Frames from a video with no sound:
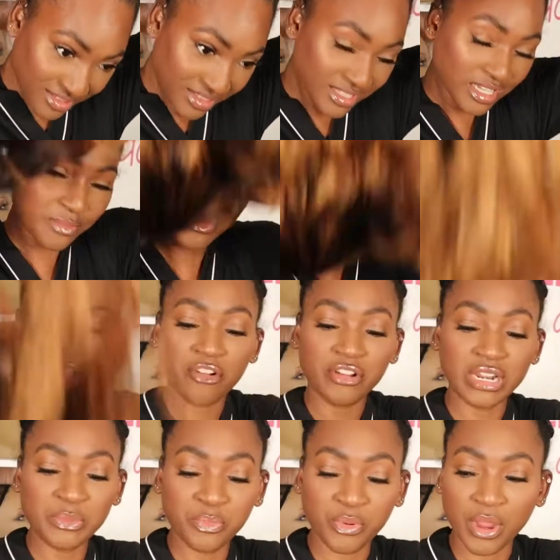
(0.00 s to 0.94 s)
Yep, I
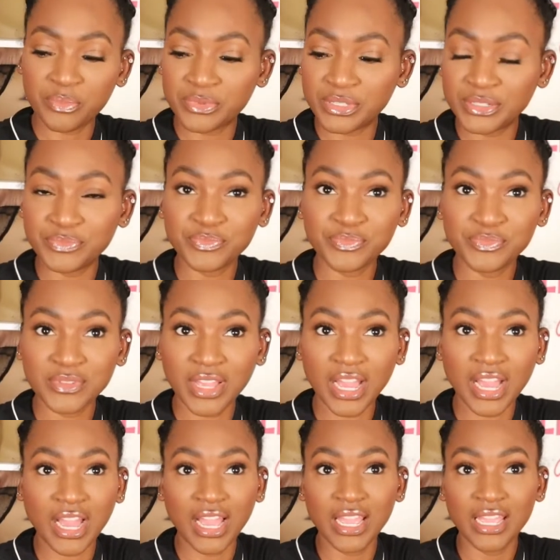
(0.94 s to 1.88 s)
already prepped it.
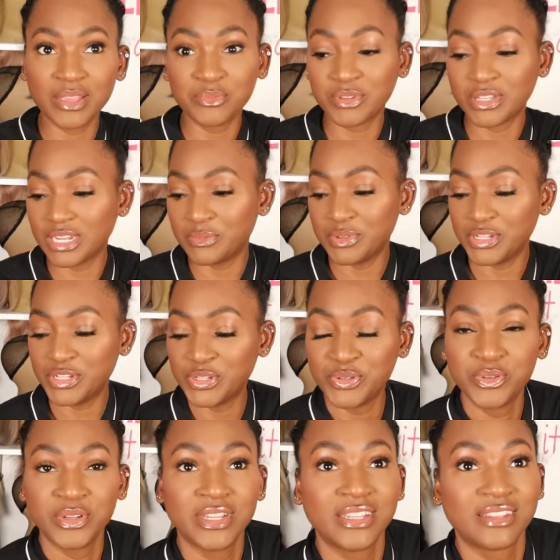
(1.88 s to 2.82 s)
I am going to be
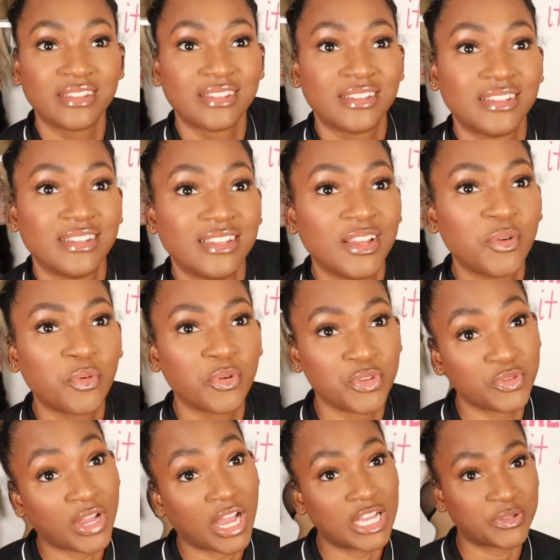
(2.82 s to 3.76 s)
doing, well,
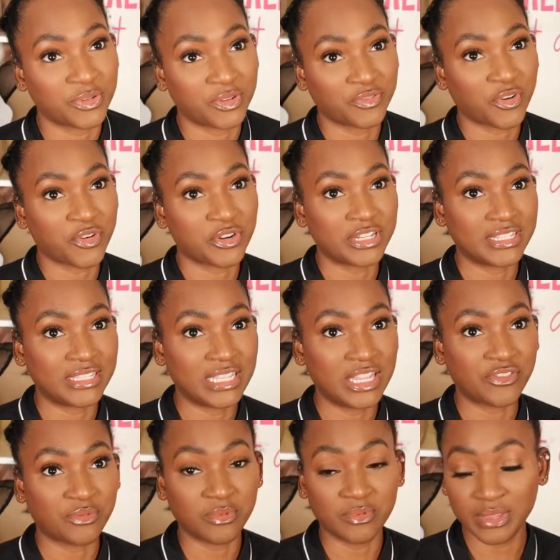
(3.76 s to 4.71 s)
you guys would have already
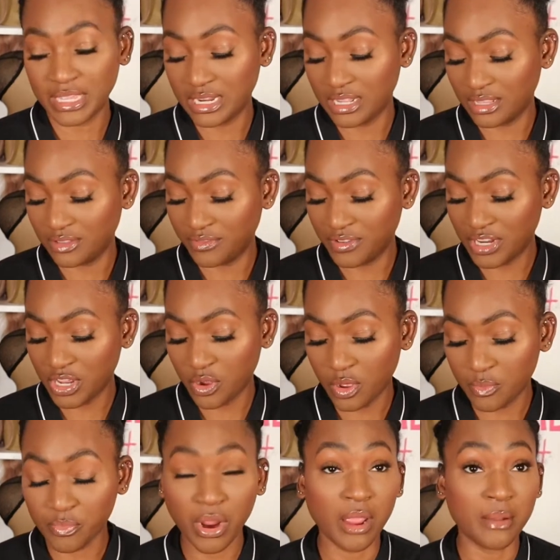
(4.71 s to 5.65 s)
seen from the beginning of the video
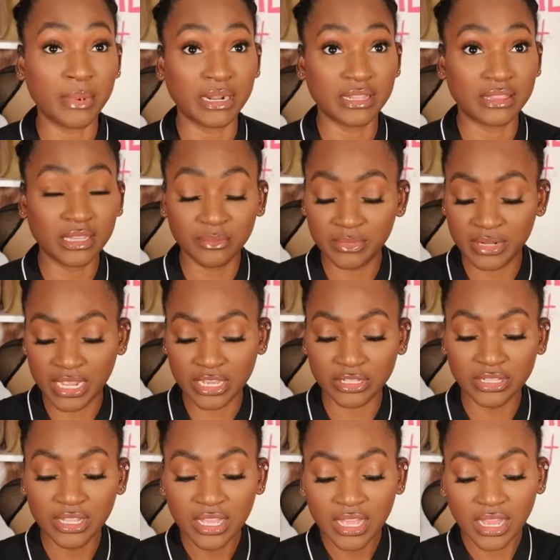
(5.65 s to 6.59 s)
and probably by the
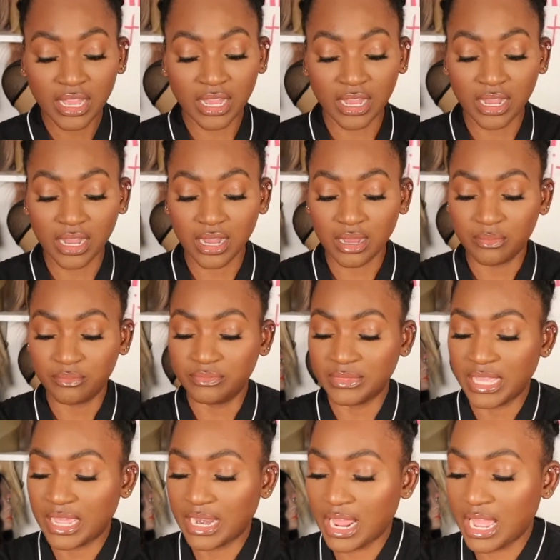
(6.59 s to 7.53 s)
thumbnail,
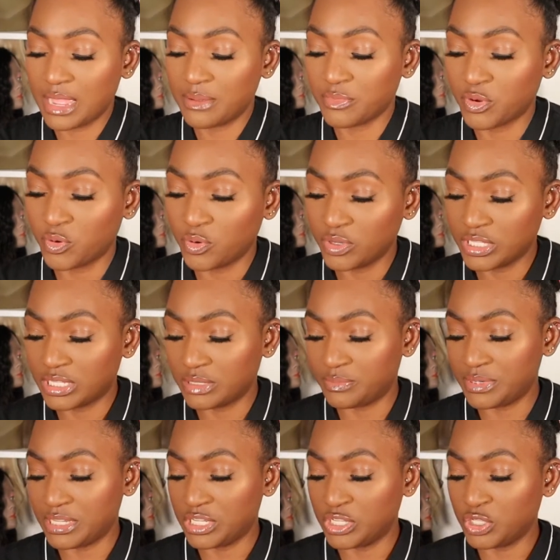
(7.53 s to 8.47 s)
that I'm going to
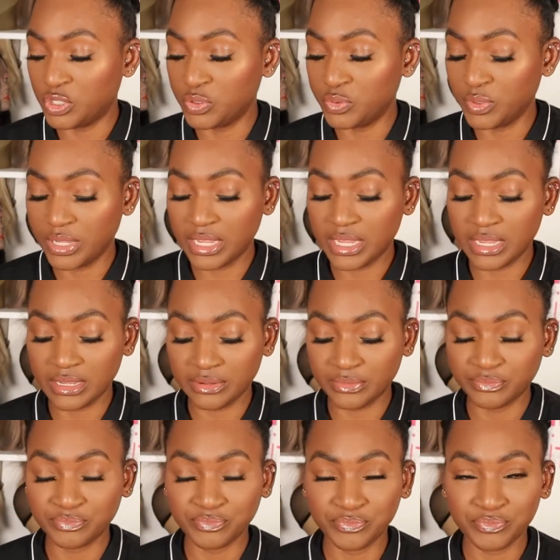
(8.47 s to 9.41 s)
be doing,
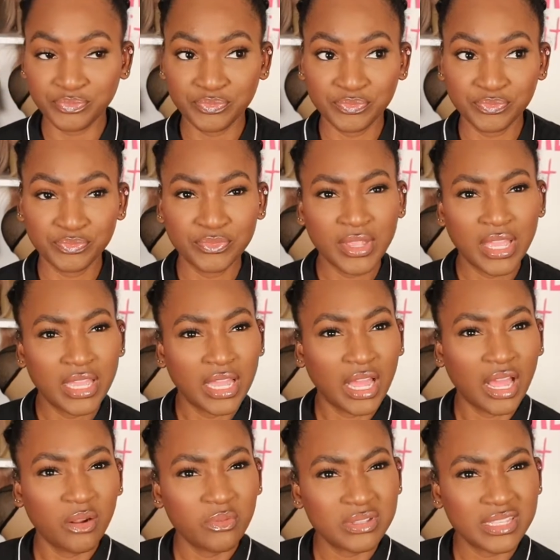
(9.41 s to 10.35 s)

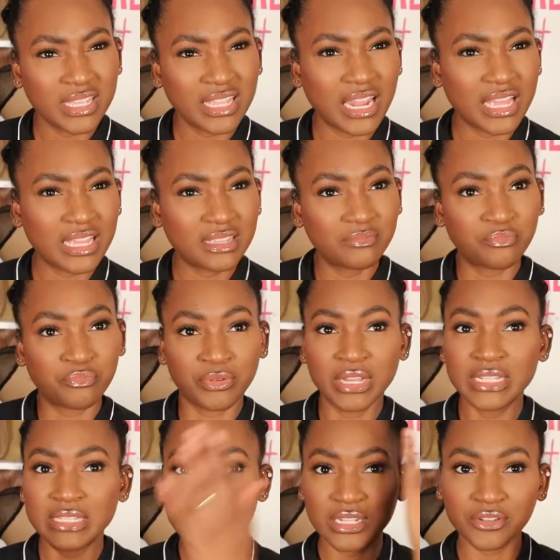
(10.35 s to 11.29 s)
I'm going to say like
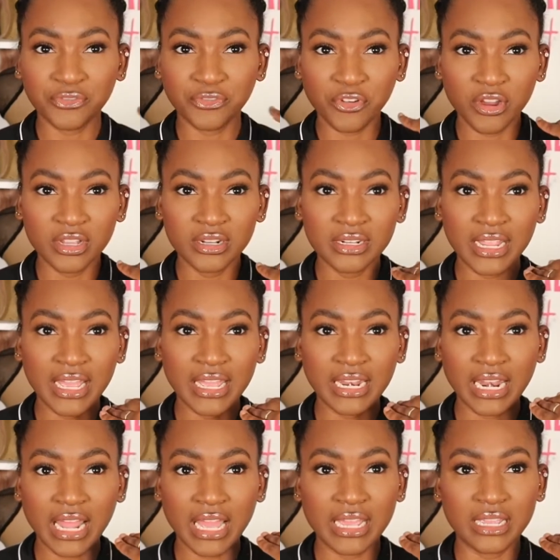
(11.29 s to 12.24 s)
braids in the front
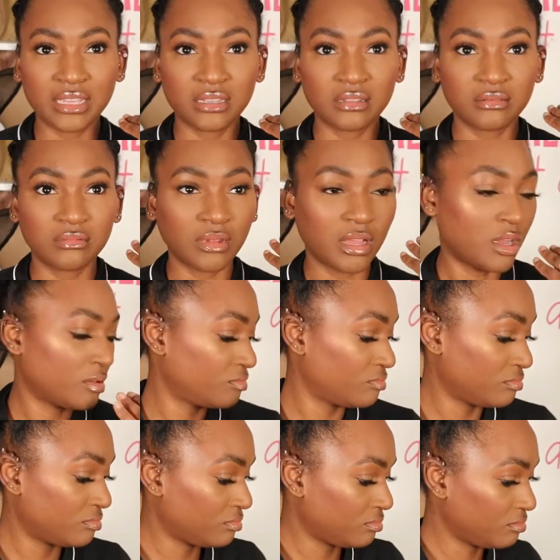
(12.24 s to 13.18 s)
and like
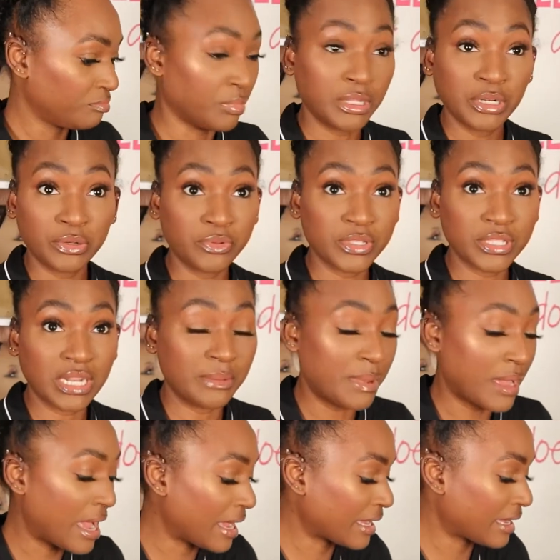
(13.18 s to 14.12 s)
bundles in the
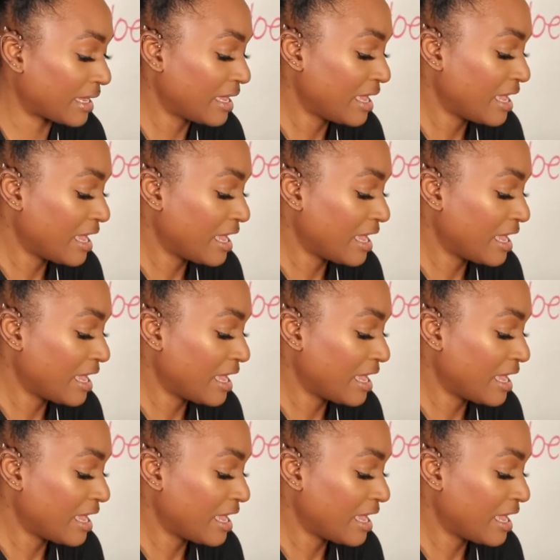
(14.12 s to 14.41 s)
back.